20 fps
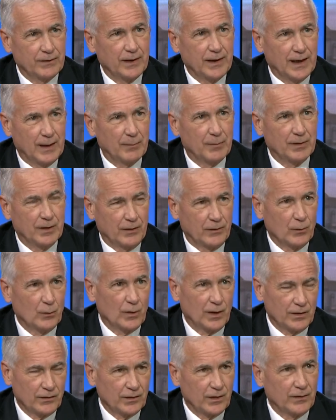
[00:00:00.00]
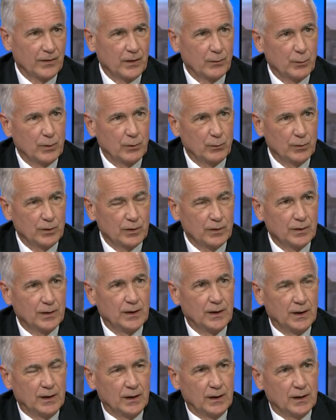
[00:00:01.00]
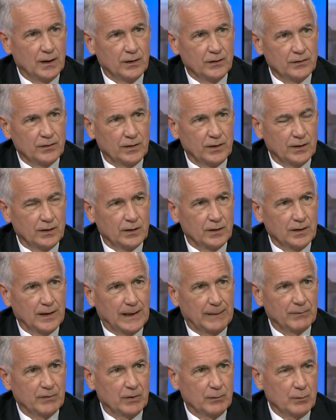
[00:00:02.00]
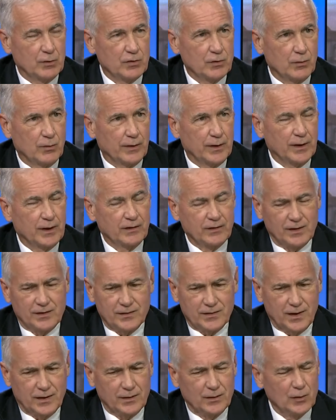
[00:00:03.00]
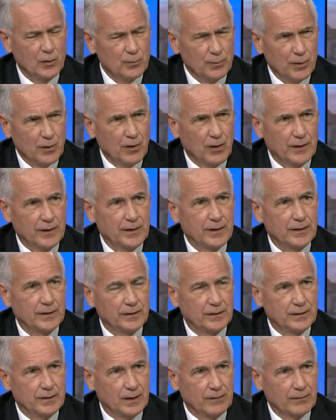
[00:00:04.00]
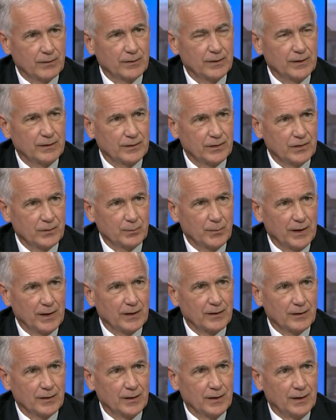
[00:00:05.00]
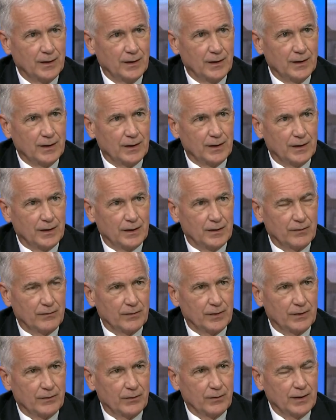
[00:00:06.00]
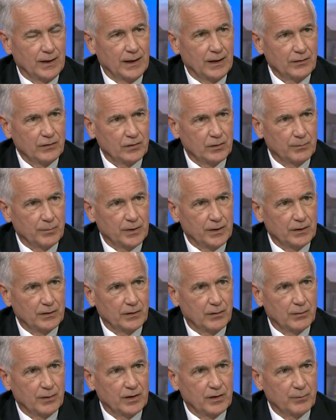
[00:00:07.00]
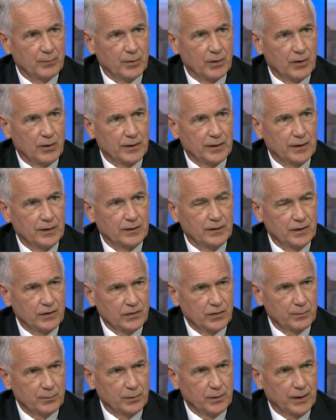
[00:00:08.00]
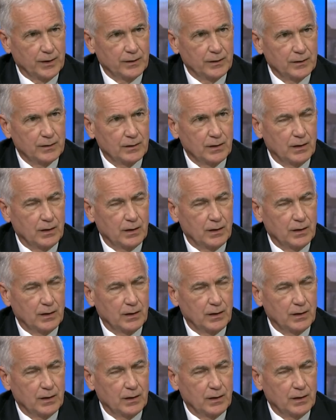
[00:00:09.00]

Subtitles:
to happen. Otherwise, I think we will see a collapse of the majority. As I said, no party can govern in this manner. There has to be a degree of party discipline